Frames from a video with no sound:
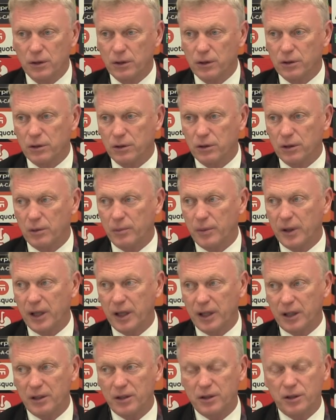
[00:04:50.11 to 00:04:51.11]
So they're
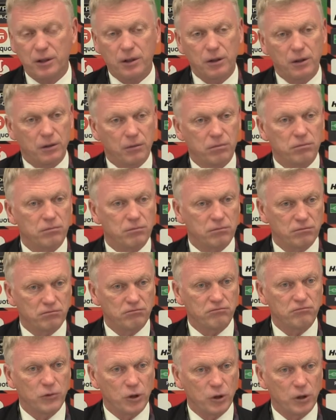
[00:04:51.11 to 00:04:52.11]
beginning to,
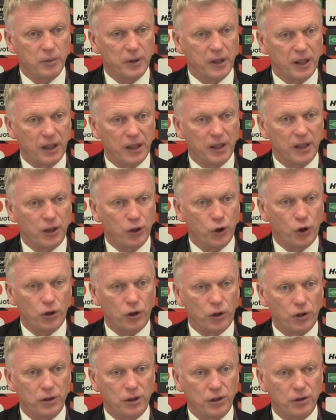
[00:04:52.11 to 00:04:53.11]
they're beginning to knock
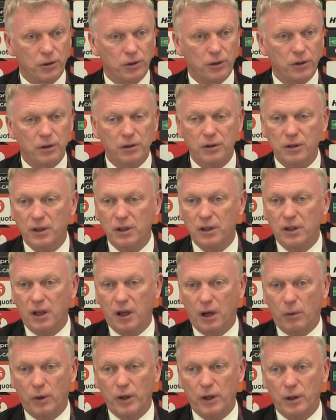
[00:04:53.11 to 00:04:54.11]
on the door.
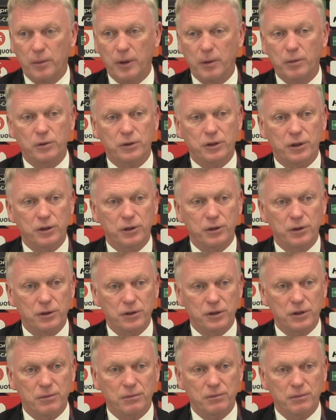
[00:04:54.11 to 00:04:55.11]
I want to be able to
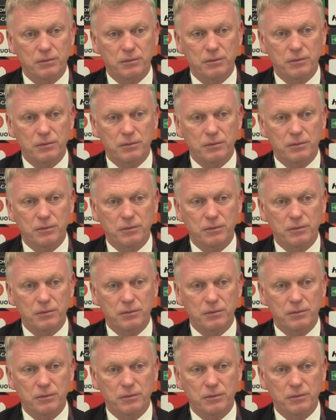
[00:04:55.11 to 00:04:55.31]
use them.